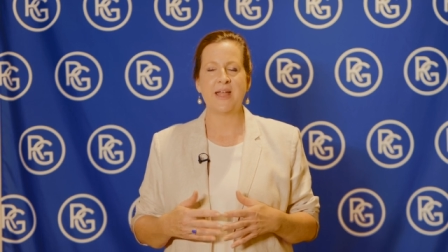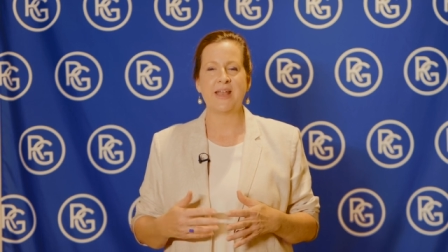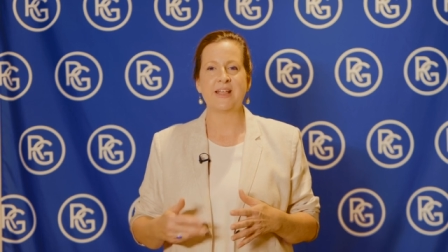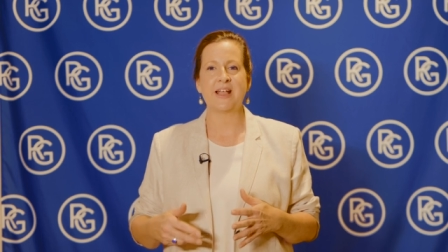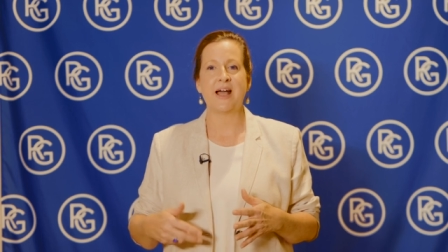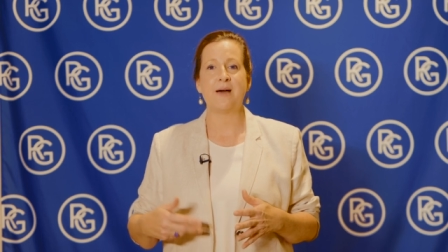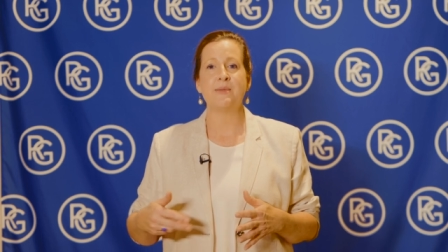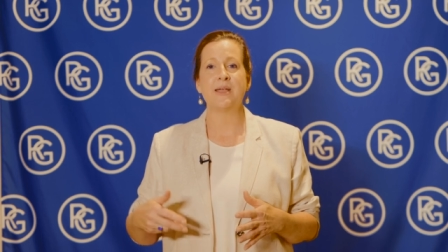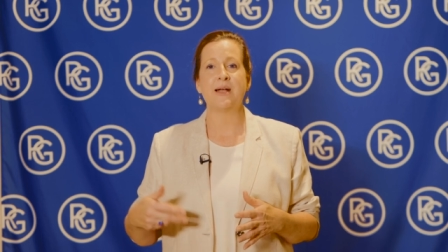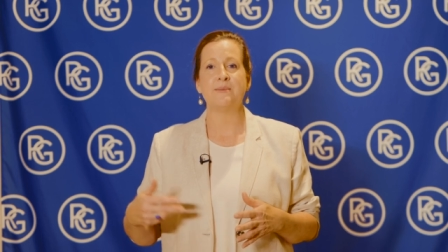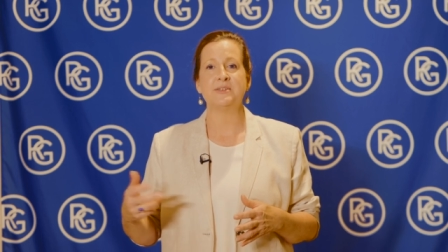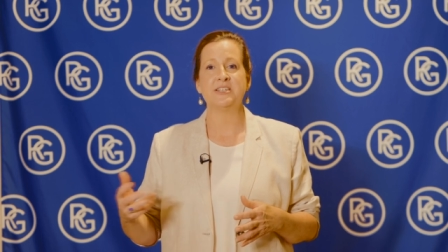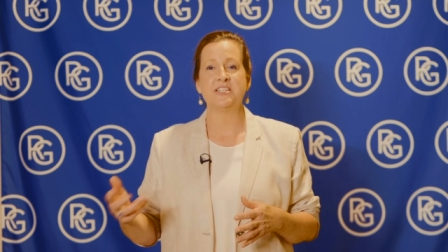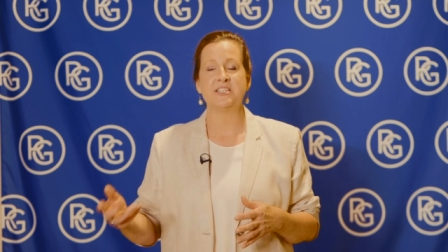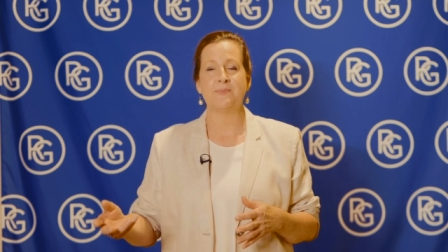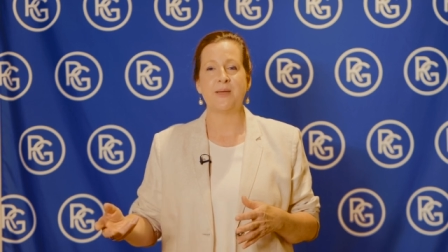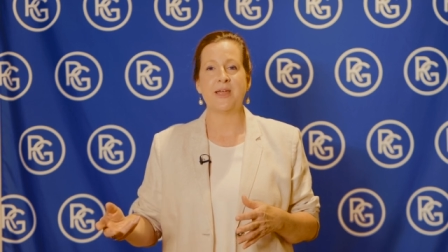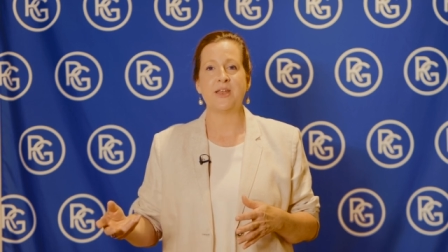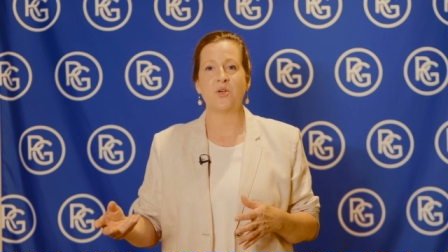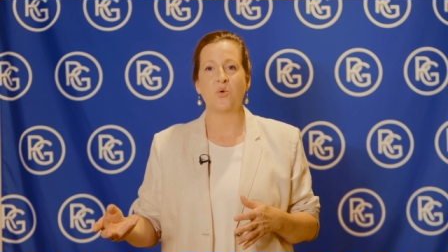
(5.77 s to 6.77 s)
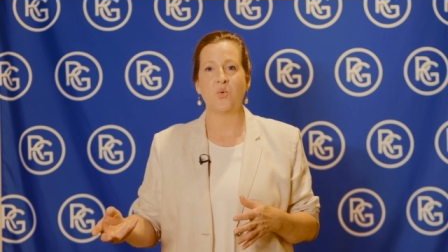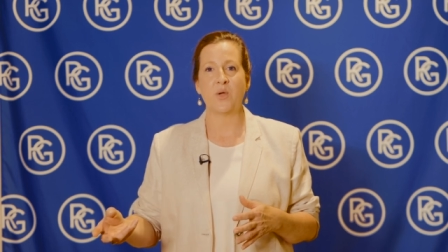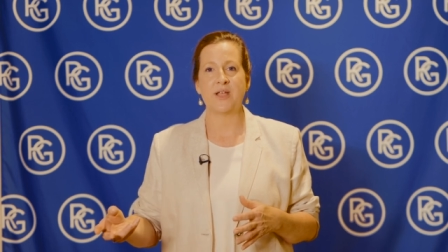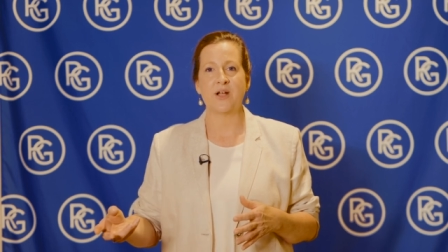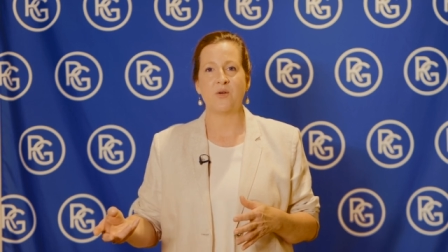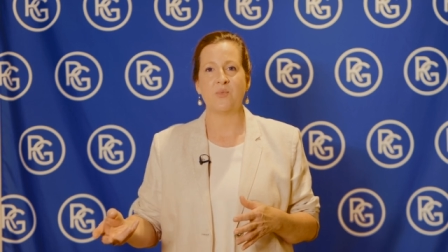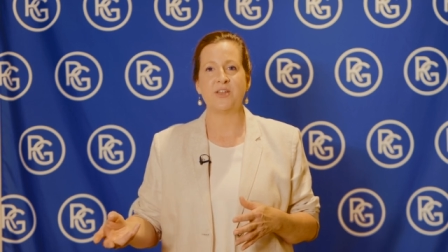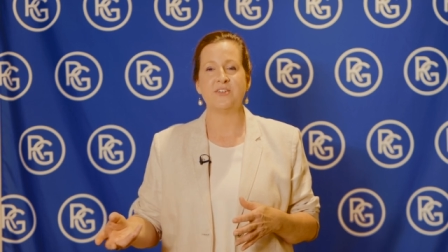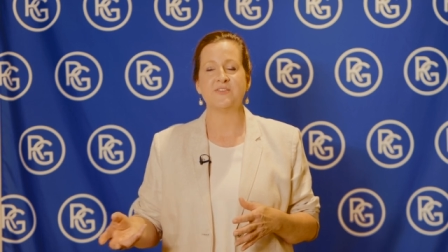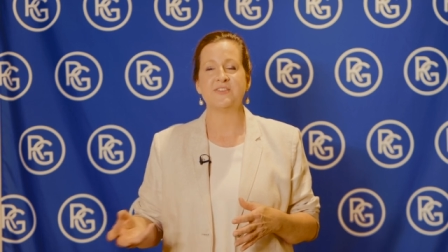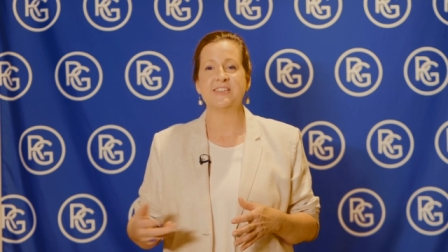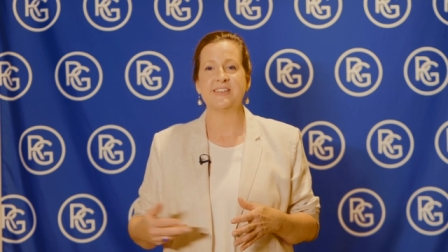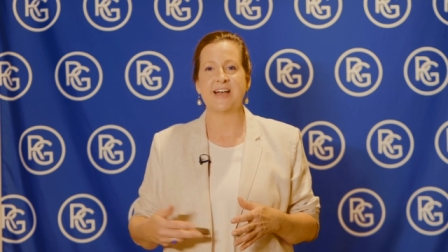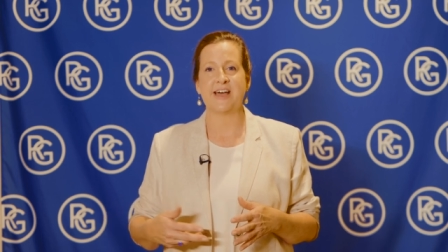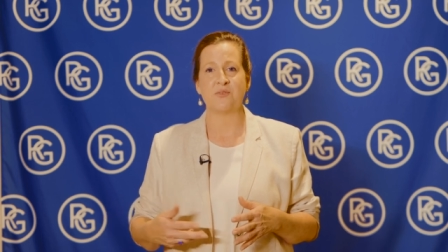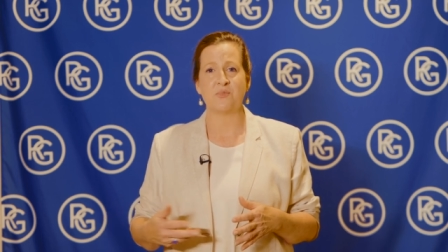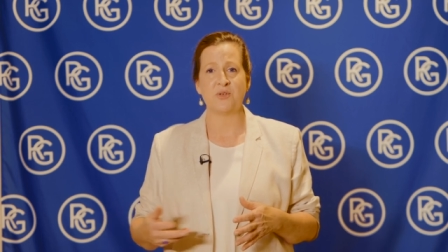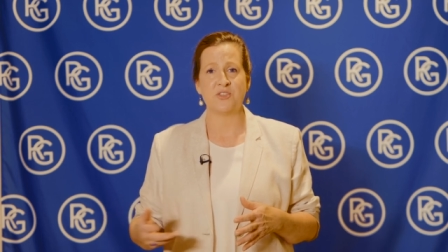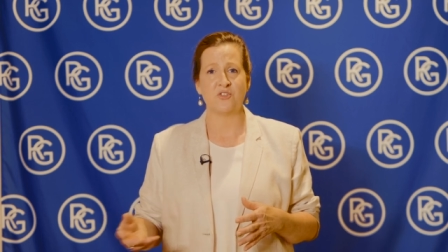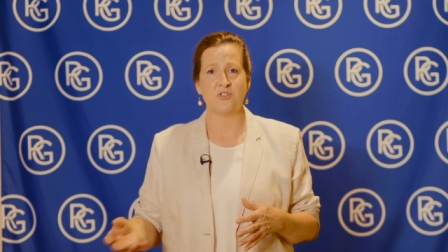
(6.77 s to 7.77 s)
and coming up to speed quicker when you've
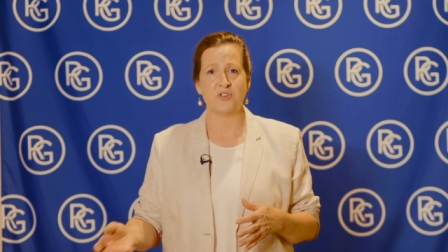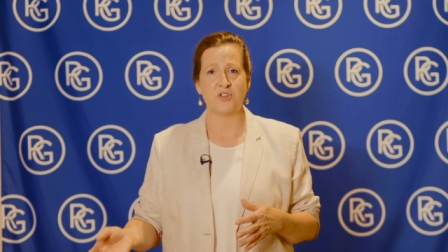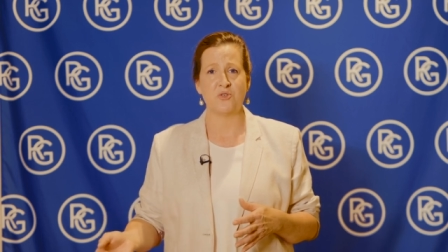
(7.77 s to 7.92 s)
started with your